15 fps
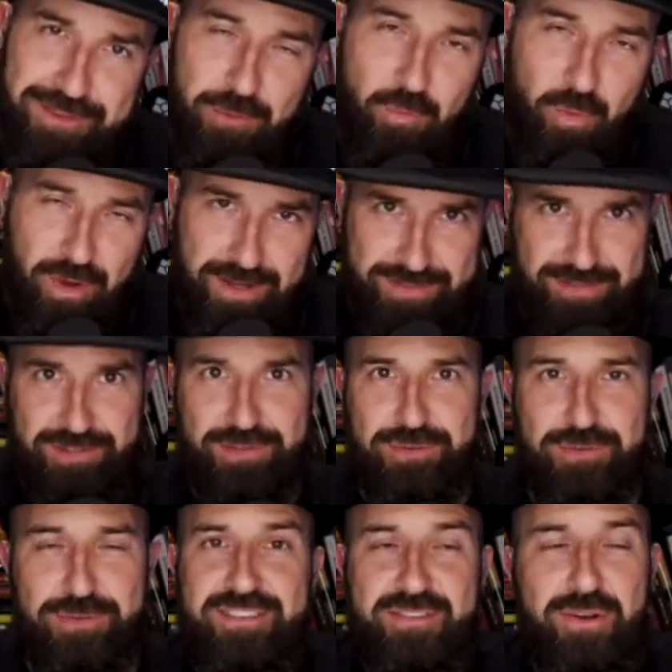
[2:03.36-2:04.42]
if they want to.
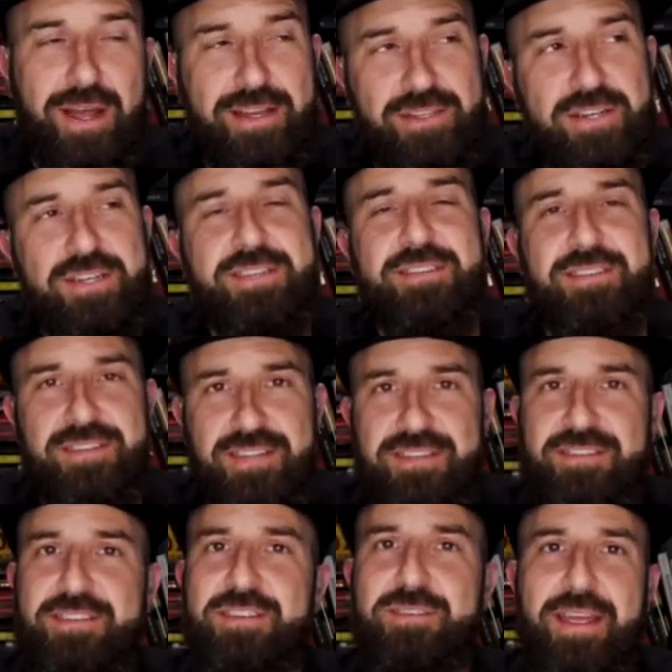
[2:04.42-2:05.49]
So I took
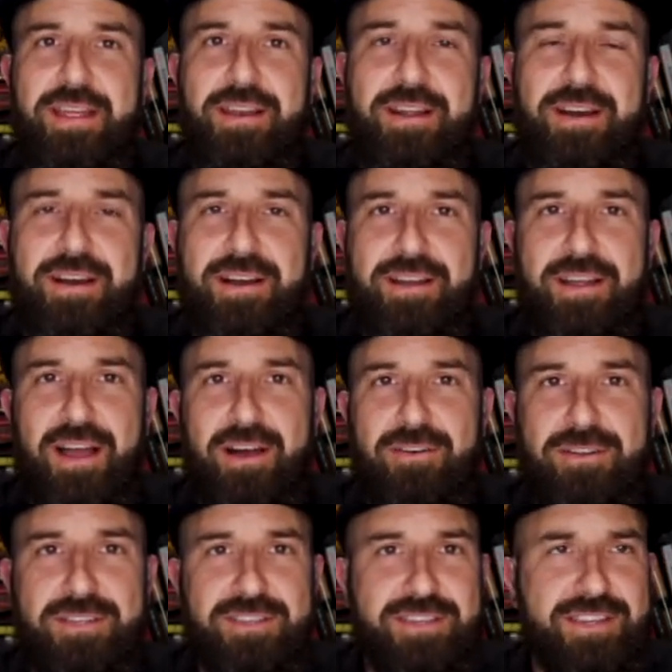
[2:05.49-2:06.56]
statistics in
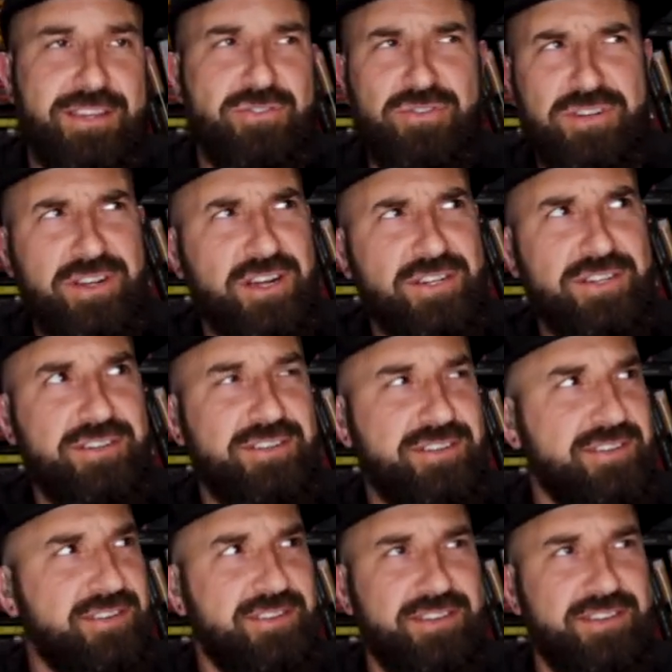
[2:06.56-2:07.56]
college, like introduction to